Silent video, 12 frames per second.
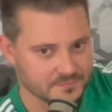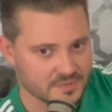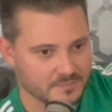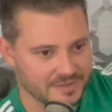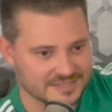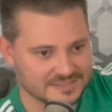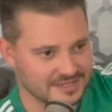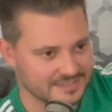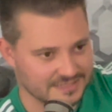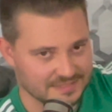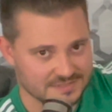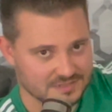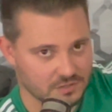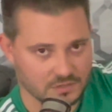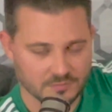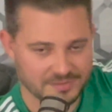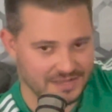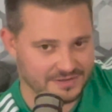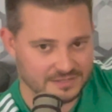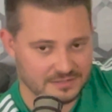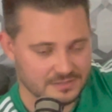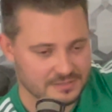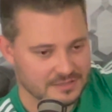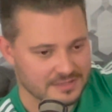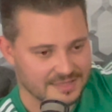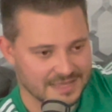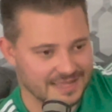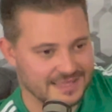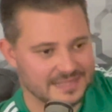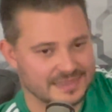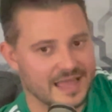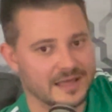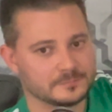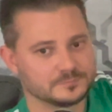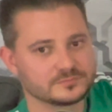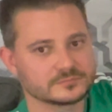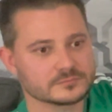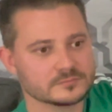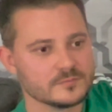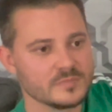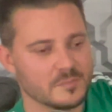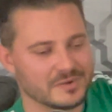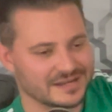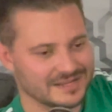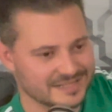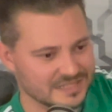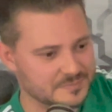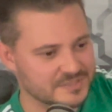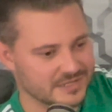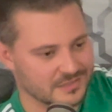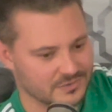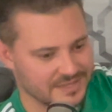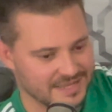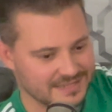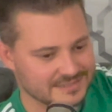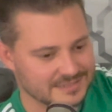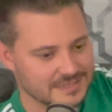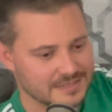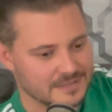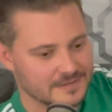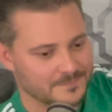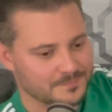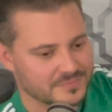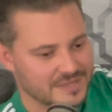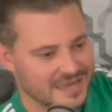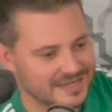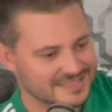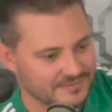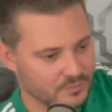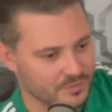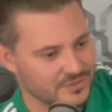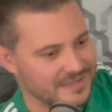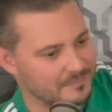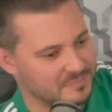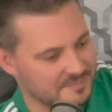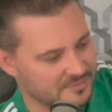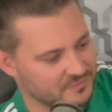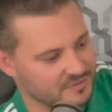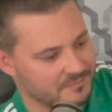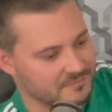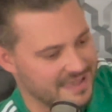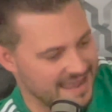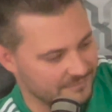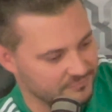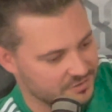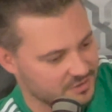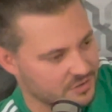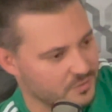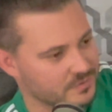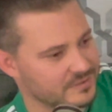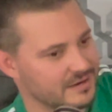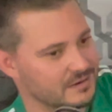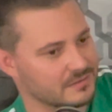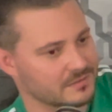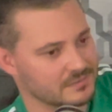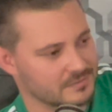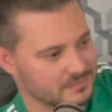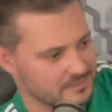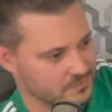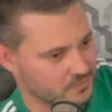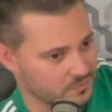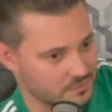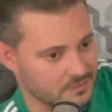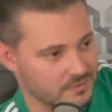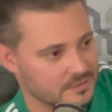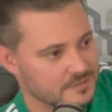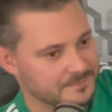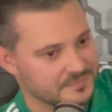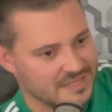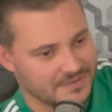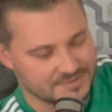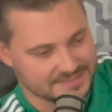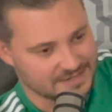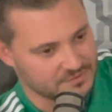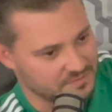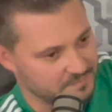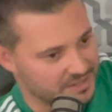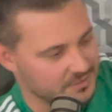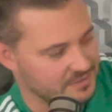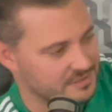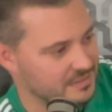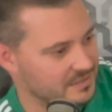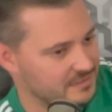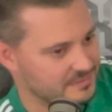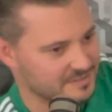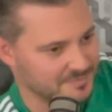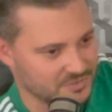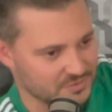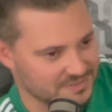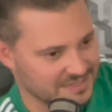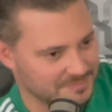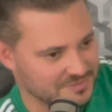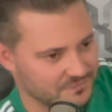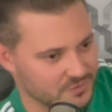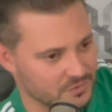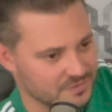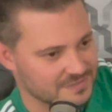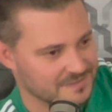Makes a lot of sense. All about it. I get that. But in his particular case, and it's different when you got people from Africa going there or even South America, some of those types of folks.